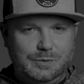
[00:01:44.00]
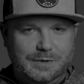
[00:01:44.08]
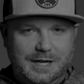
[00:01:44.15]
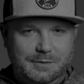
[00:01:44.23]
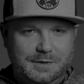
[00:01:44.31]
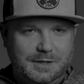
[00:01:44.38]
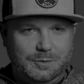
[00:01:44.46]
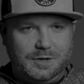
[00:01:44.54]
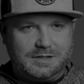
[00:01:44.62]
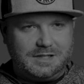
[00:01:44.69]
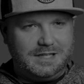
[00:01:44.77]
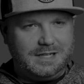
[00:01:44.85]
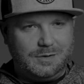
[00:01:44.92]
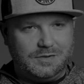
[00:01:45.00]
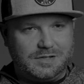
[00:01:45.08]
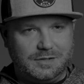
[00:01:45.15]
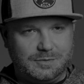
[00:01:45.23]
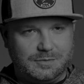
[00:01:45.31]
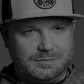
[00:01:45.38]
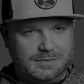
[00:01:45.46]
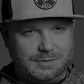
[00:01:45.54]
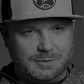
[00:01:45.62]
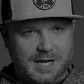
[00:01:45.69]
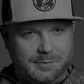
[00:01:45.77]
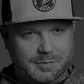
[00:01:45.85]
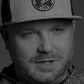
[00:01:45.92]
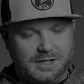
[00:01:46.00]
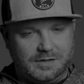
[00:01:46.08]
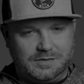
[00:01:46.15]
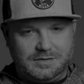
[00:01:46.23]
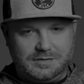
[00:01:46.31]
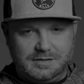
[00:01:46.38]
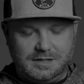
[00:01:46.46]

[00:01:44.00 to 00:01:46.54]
right when I walked in I was in the right place.